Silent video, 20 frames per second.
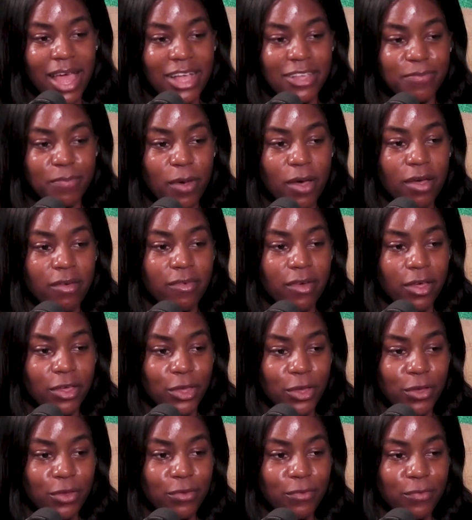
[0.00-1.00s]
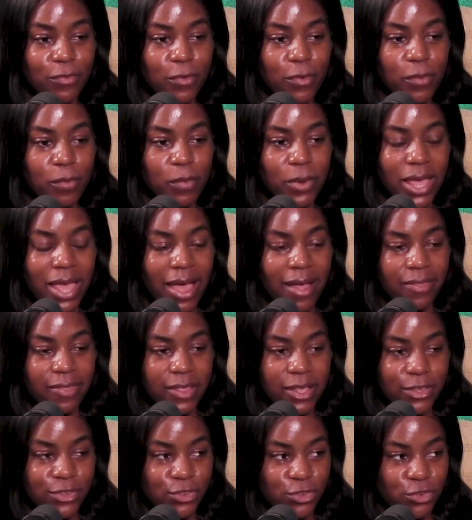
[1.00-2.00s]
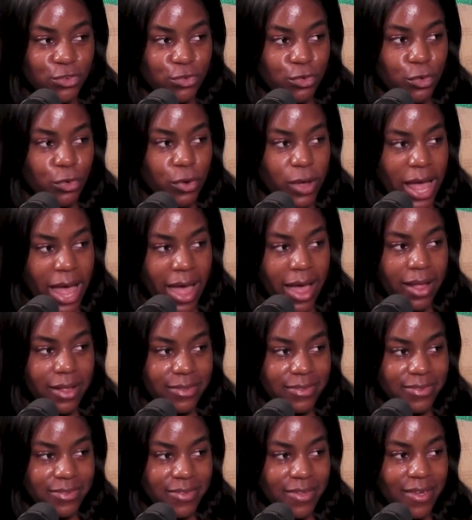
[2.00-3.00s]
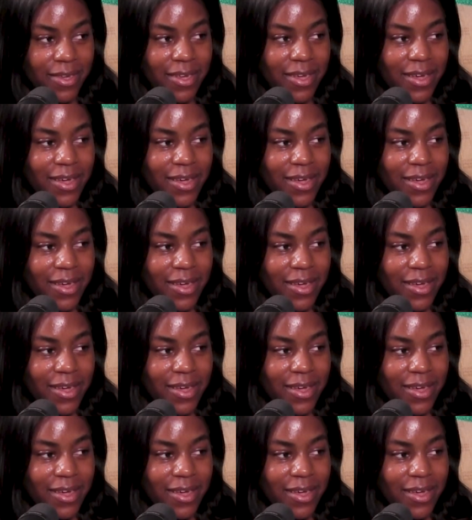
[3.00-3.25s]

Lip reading: as part of our uniform, we had these straw hats,